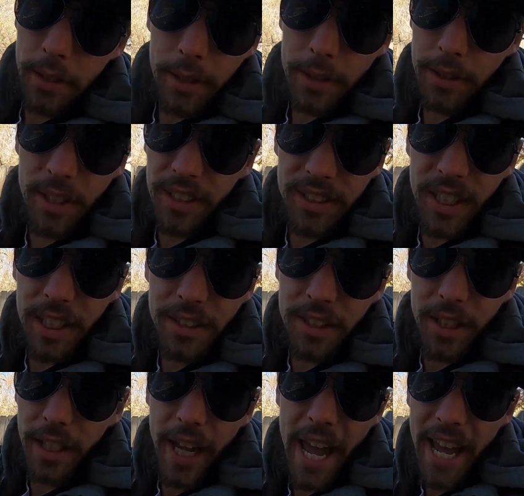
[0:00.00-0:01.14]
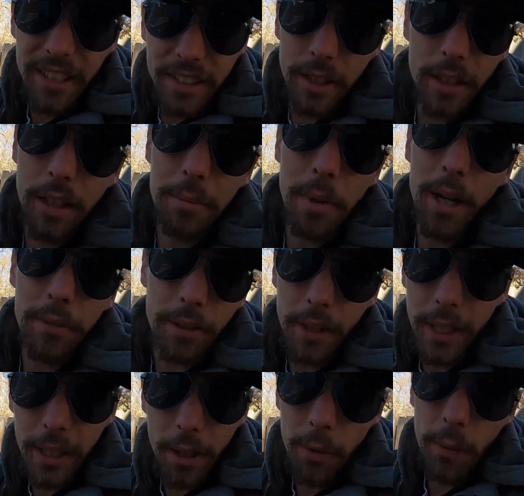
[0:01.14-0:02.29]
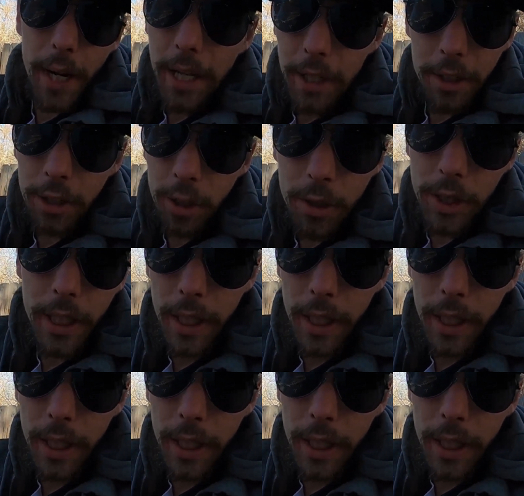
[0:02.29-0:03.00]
It's a necessity. It has to come off. There ain't no way you're doing